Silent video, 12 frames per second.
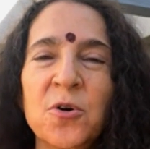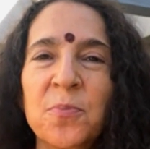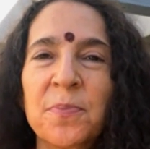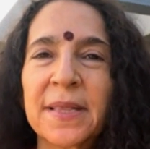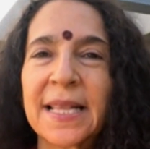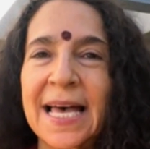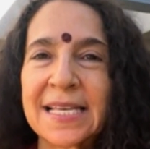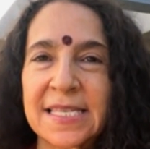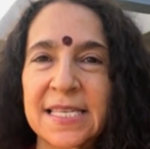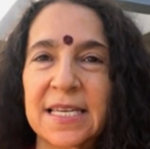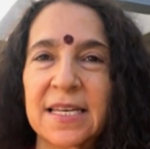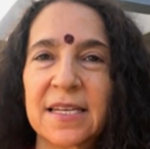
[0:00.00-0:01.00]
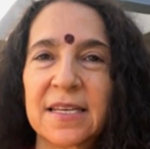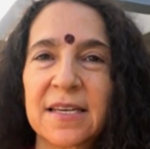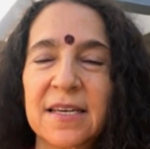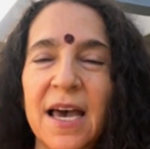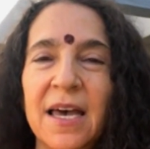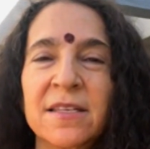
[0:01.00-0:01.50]

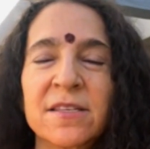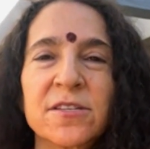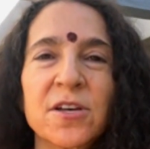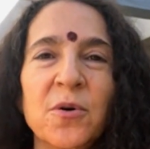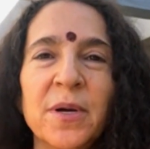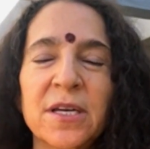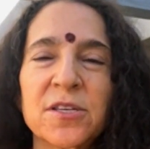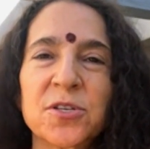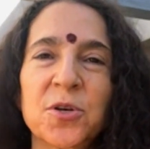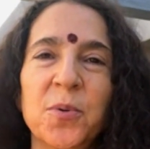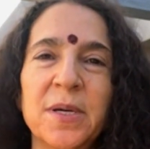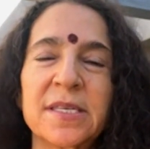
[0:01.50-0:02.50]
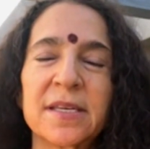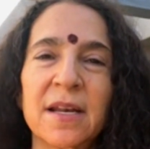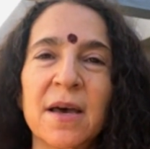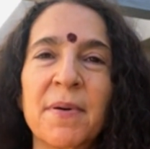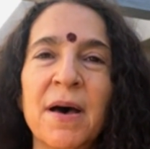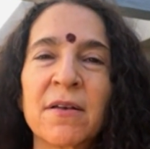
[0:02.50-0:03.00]
blessed and so exquisite
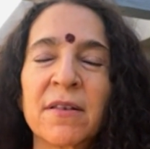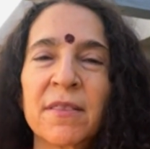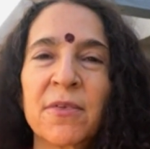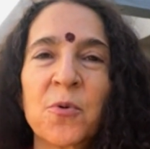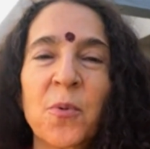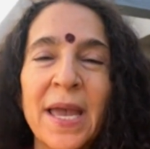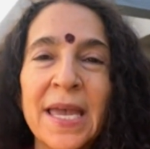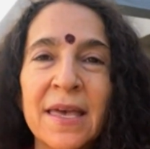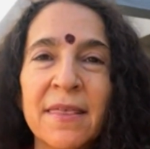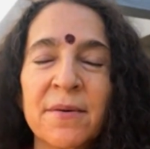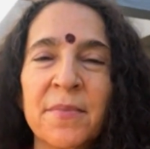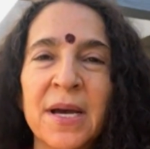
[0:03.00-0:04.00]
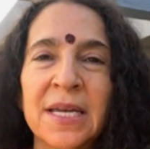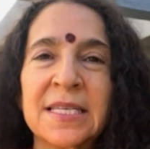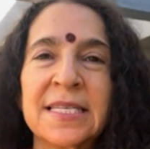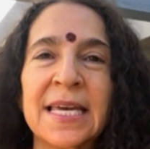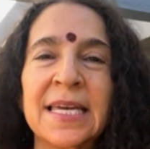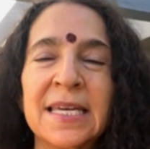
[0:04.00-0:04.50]
about the way that my
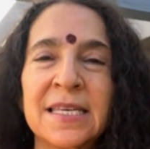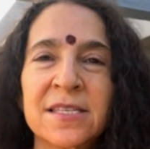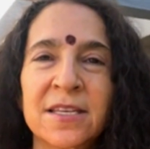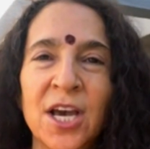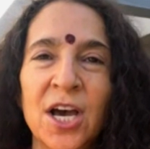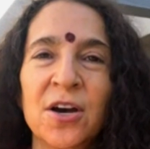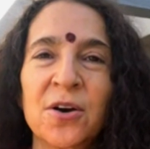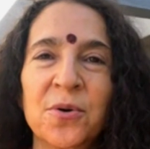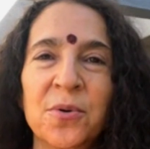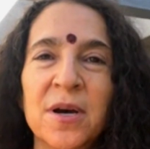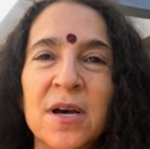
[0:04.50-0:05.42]
days go